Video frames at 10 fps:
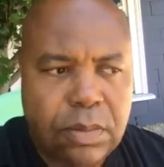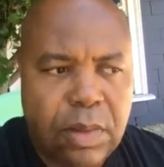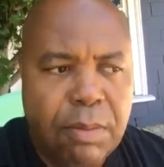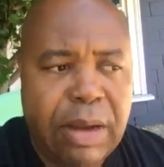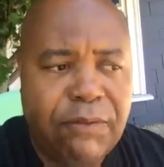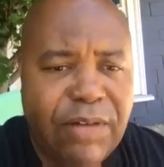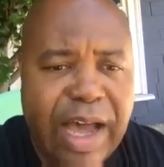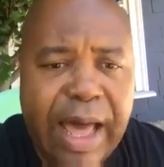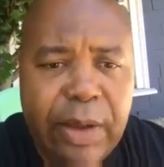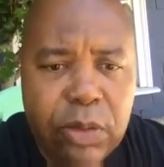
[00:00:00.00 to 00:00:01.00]
and my
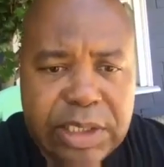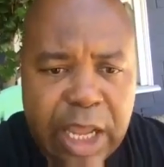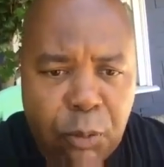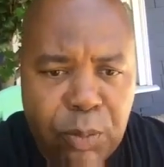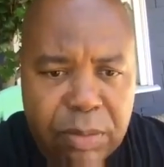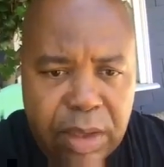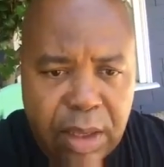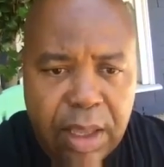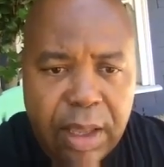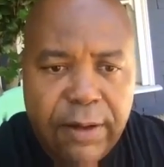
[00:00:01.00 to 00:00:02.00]
father was helping
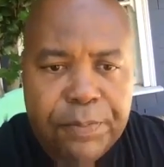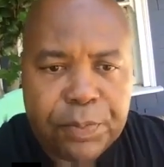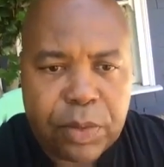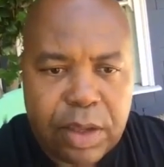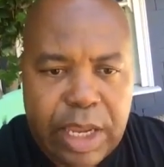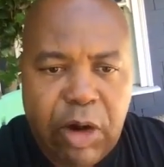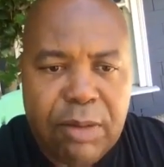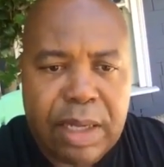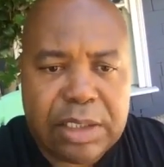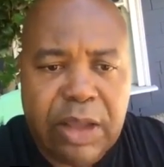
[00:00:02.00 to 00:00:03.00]
me carry
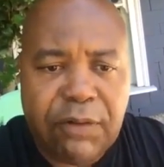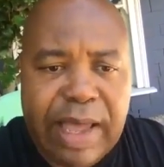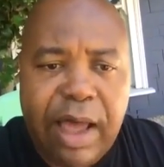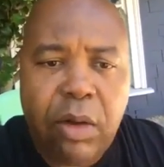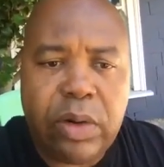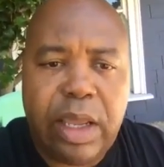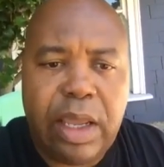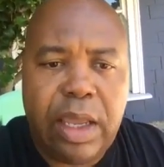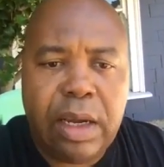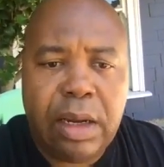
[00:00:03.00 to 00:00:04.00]
my stuff out
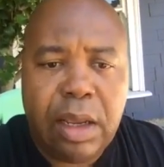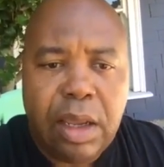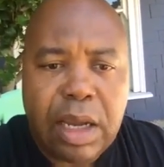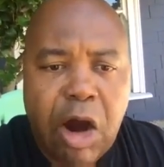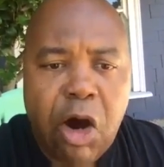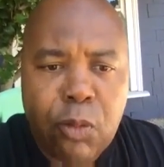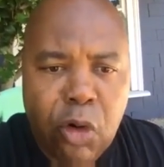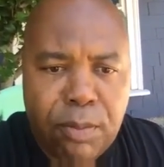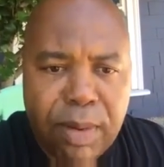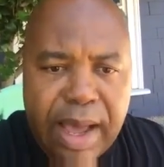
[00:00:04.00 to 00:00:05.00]
in
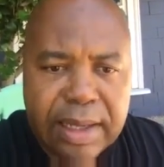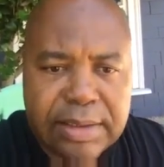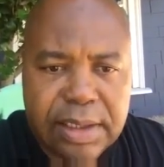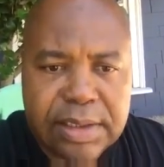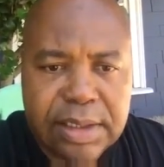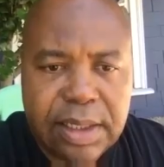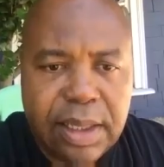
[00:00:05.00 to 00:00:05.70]
cardboard boxes.